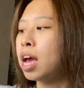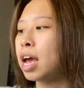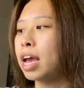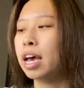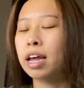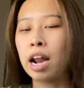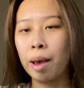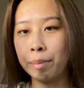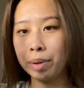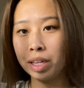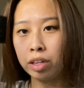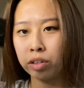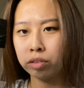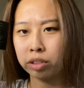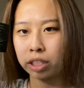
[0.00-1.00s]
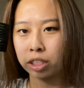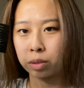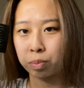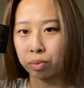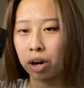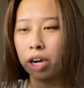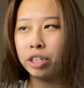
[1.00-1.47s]
and I'm going to use this
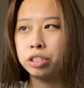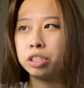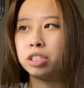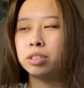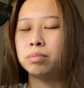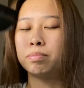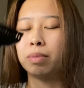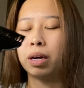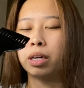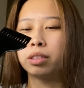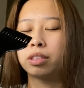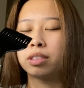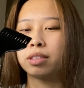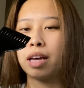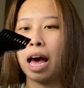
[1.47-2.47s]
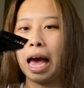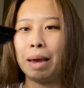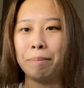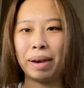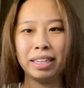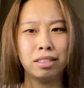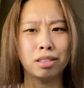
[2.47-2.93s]
brush but I
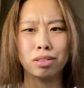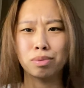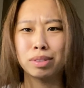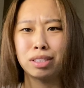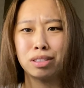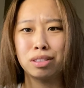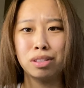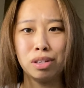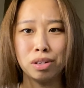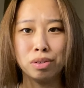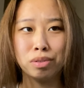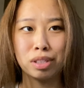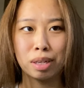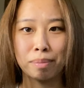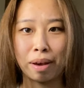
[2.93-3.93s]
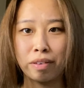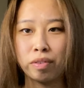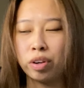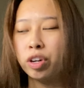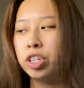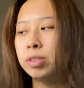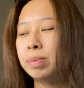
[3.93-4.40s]
might just switch to using my
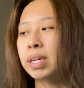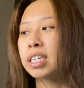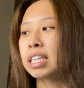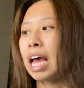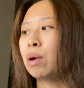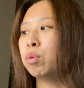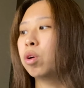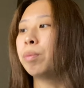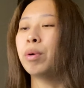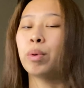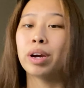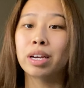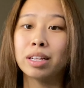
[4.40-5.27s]
fingers because I will be wearing